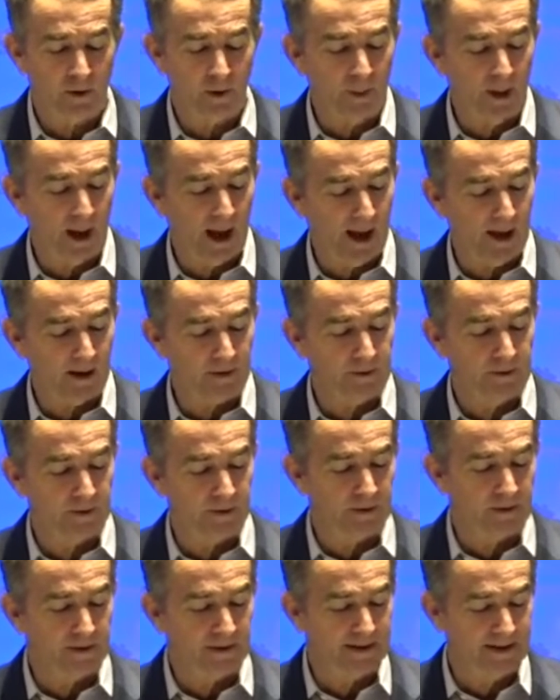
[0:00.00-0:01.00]
on a path
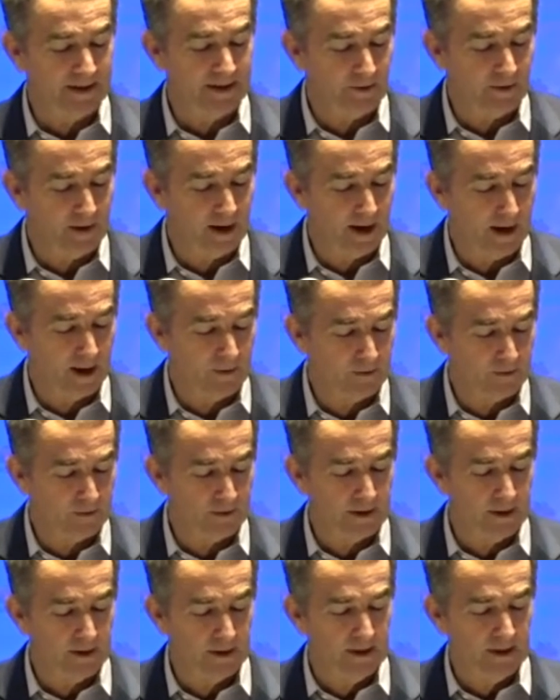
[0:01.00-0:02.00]
to cleaner
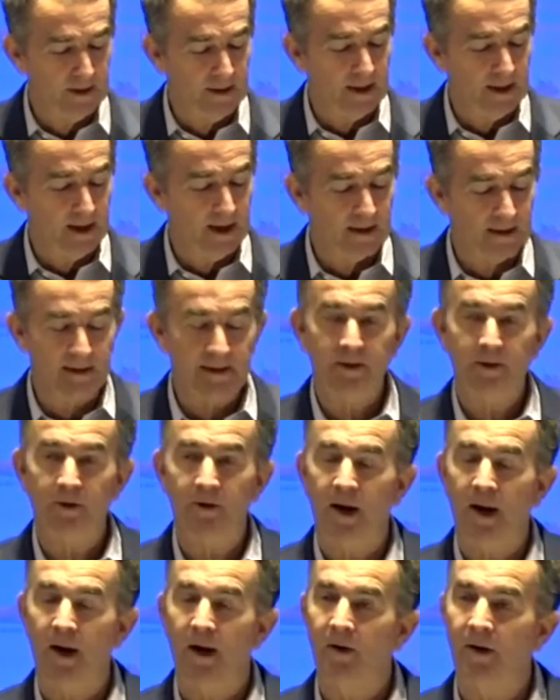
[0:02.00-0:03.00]
energy and cleaner
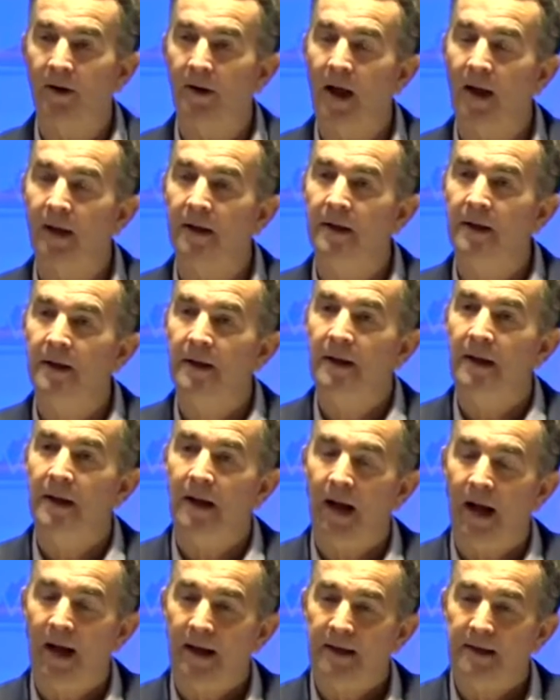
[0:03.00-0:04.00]
air. And
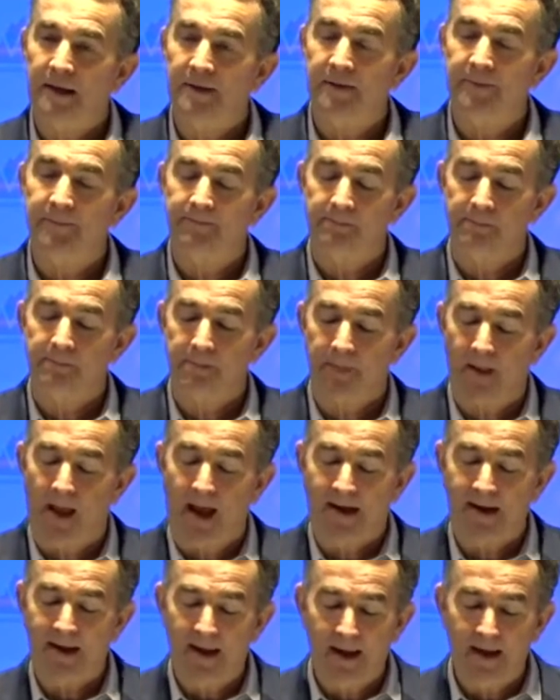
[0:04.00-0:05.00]

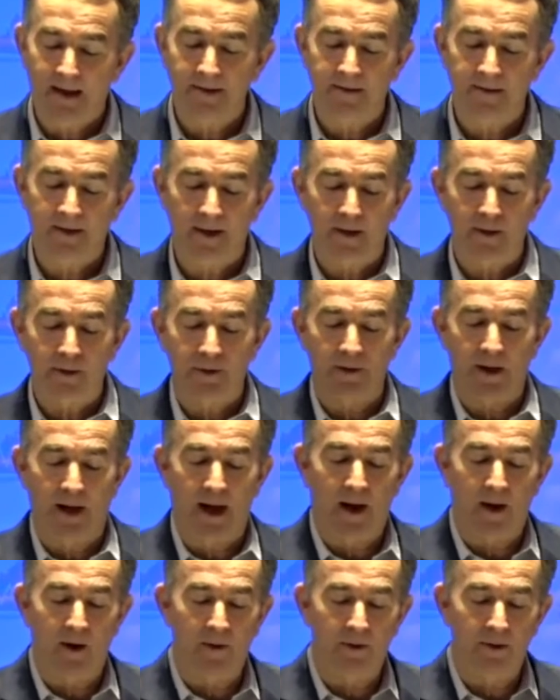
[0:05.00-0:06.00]
I can't tell you
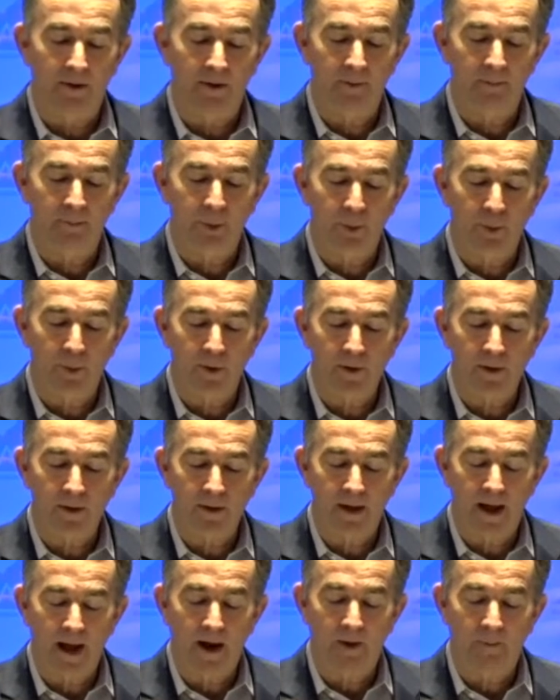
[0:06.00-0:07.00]
how important
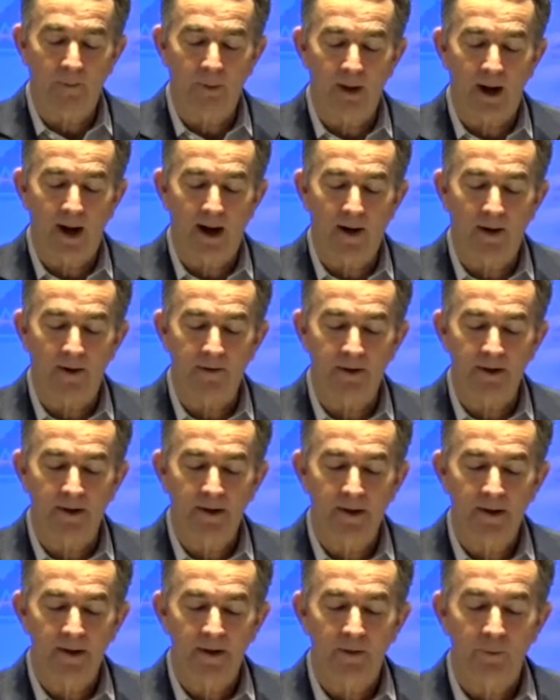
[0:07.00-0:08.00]
and how proud
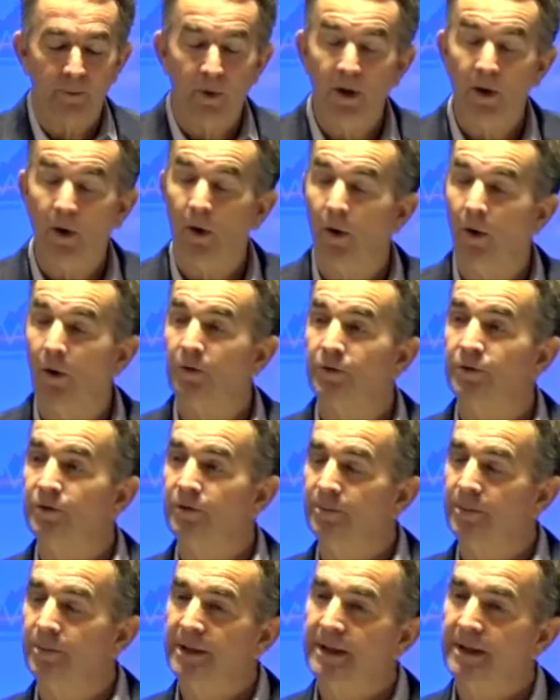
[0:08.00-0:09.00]
we all
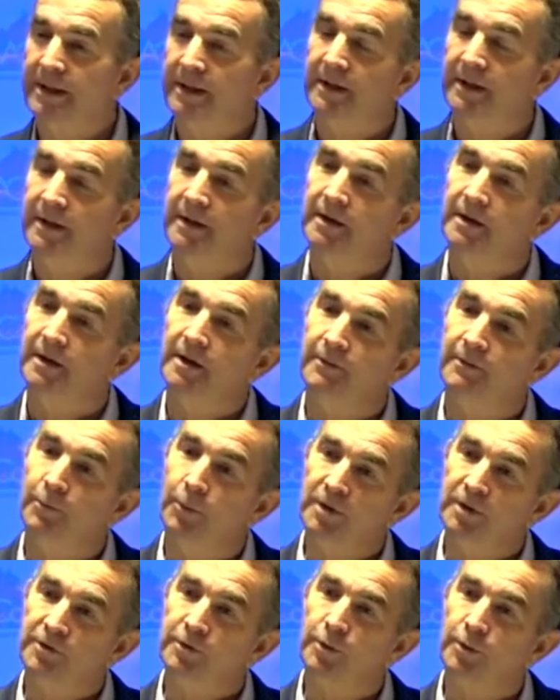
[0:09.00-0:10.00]
should be of
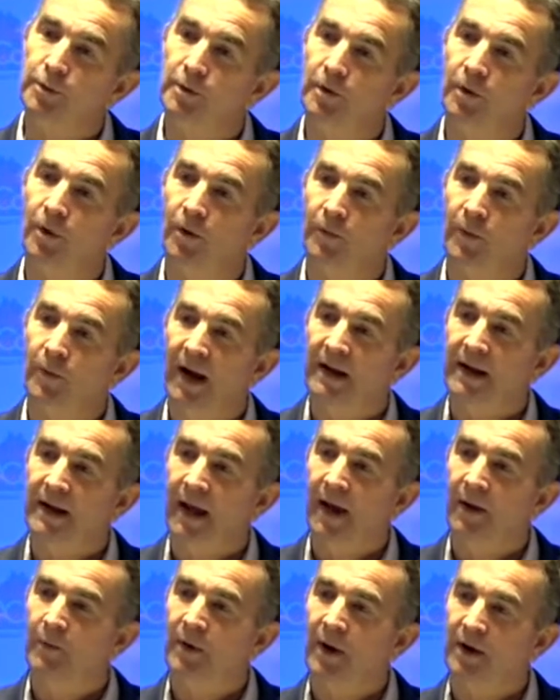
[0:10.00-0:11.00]
what's going on right
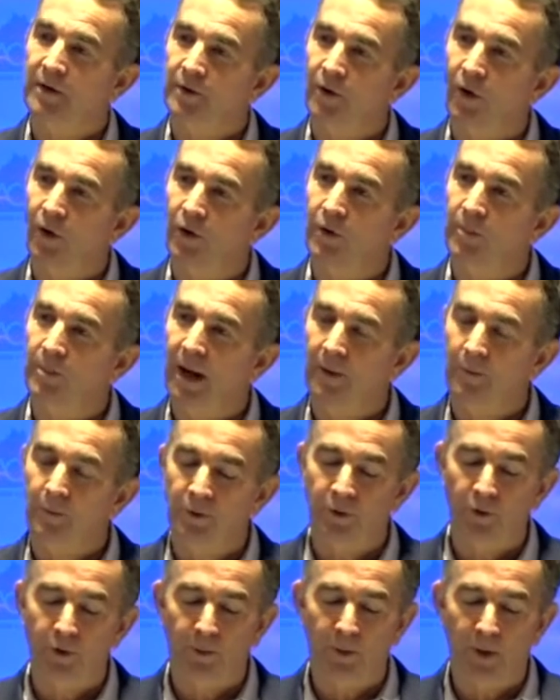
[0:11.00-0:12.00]
now when I talk about
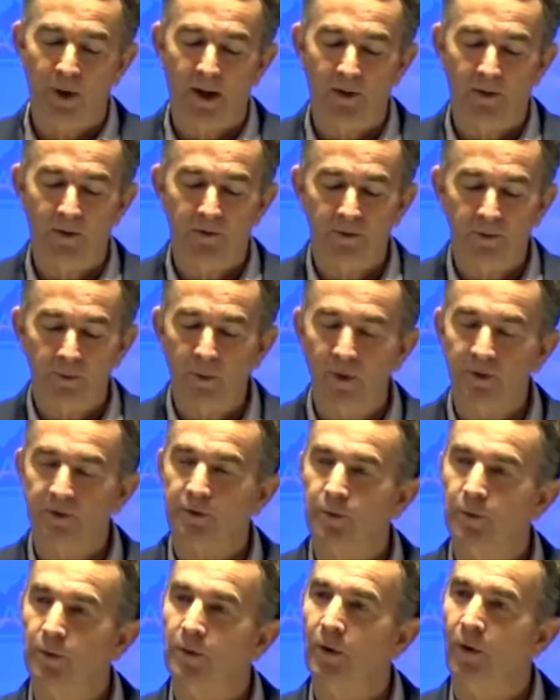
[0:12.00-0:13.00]
renewable energy, what's
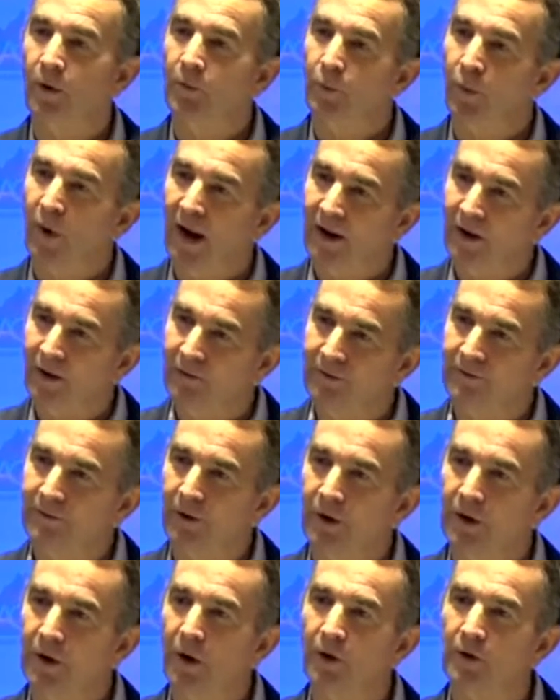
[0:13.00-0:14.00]
going on right off of
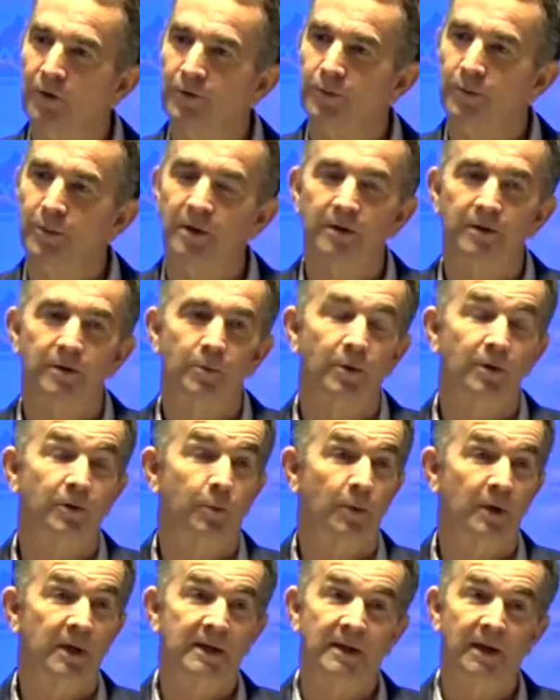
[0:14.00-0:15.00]
our coast with
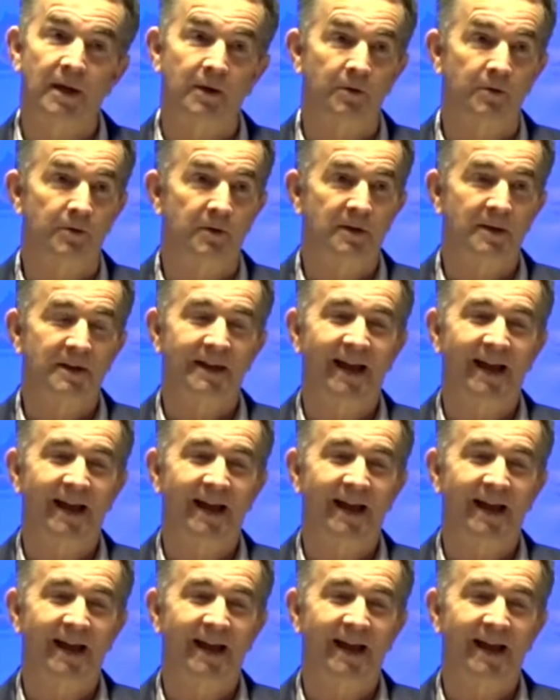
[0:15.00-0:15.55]
wind energy.